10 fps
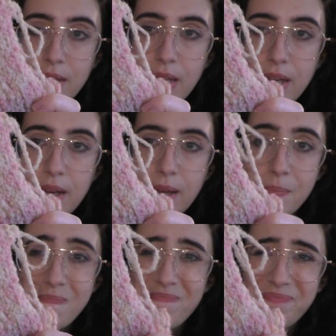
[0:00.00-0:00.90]
I
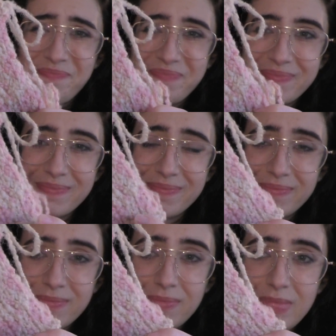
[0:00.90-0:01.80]

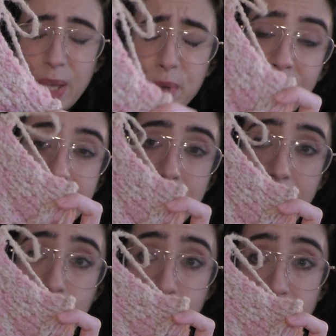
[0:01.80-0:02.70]
mean, granted they
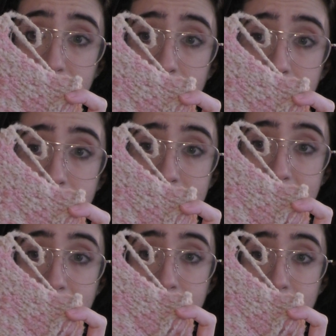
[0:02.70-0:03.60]
are pretty
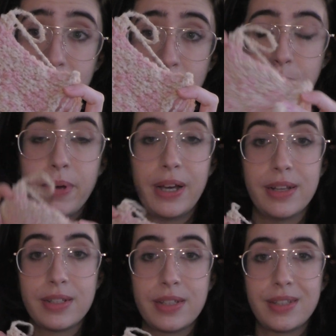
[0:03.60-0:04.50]
together,
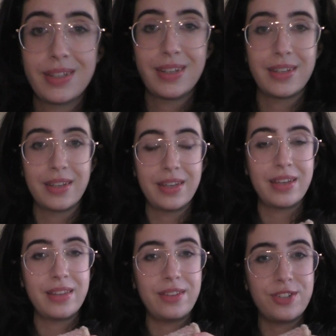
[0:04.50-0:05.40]
but
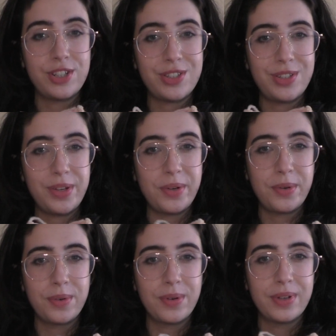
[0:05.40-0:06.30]
there's just
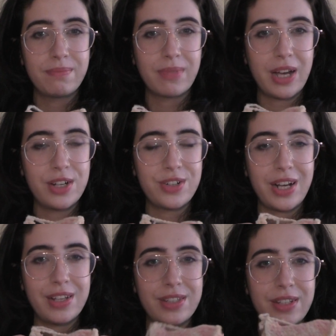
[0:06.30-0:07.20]
no contrast.